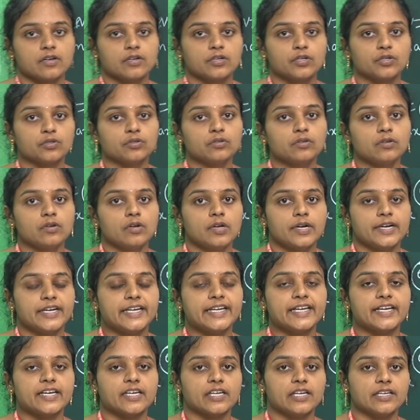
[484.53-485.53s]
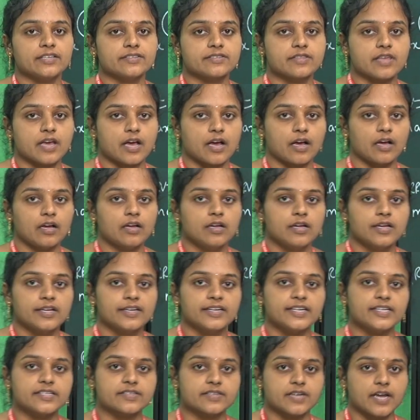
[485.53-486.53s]
to decrease the
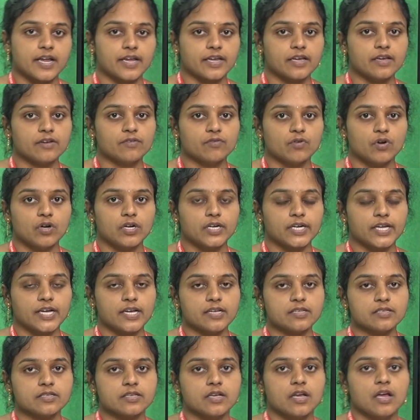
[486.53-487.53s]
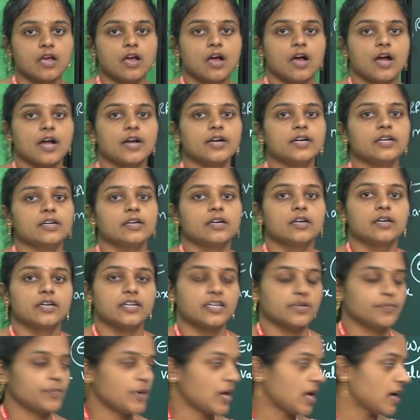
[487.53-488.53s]
restriking voltage and
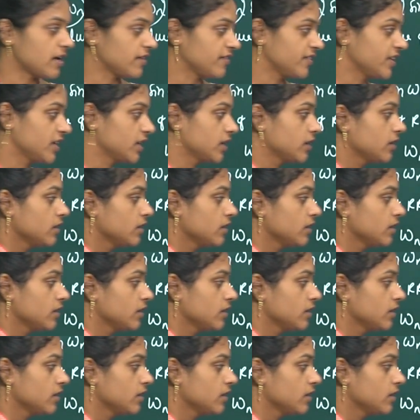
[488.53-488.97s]
triple RV.